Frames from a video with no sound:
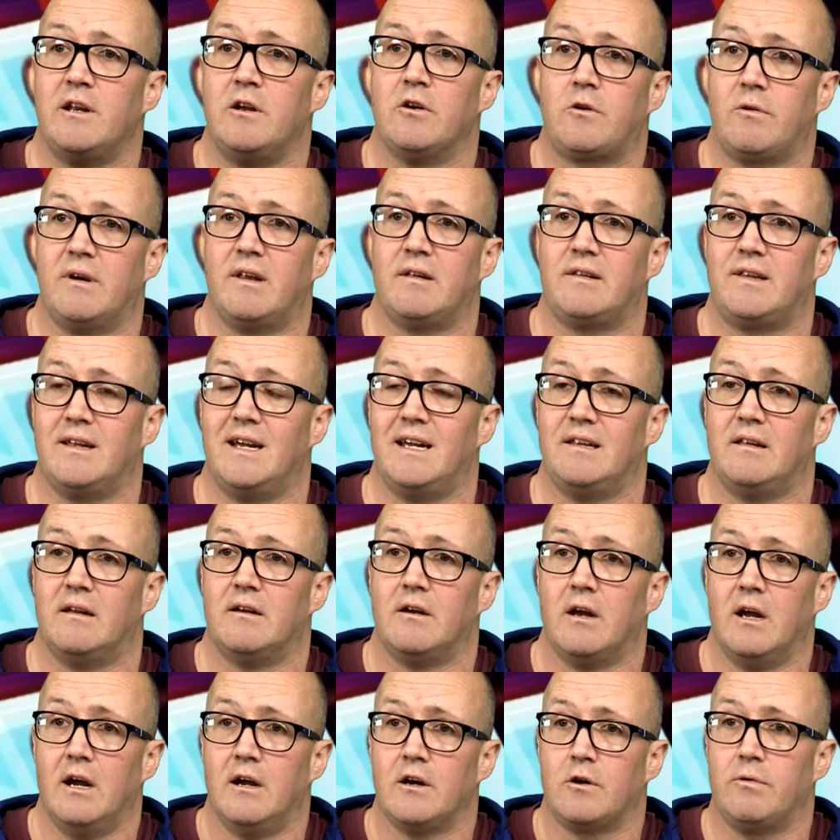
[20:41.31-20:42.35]
who
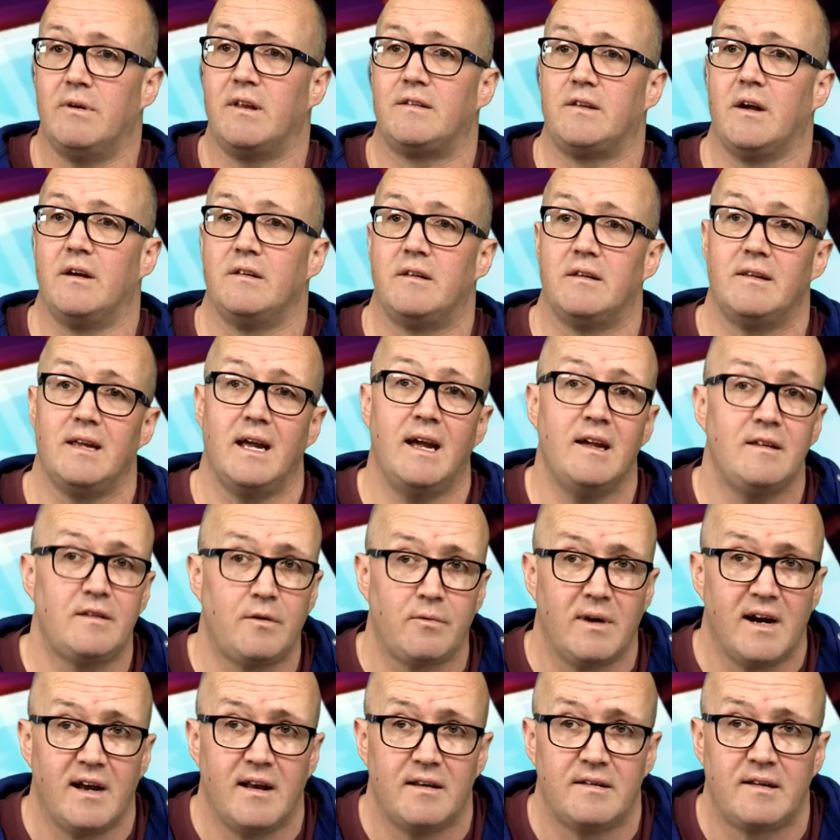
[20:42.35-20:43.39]
criticises
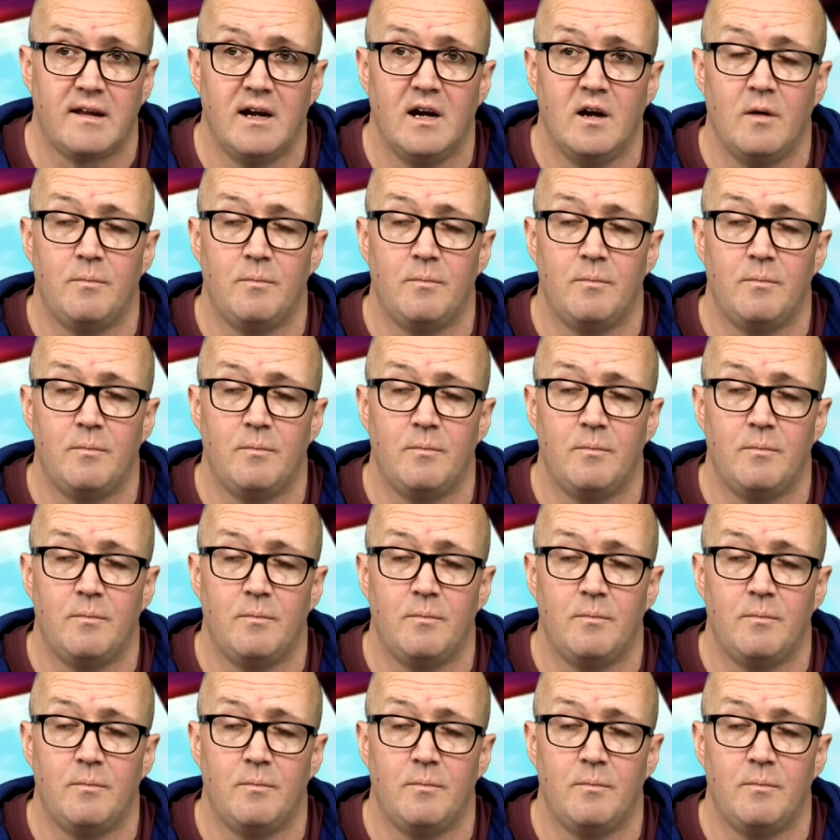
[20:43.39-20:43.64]
Israel's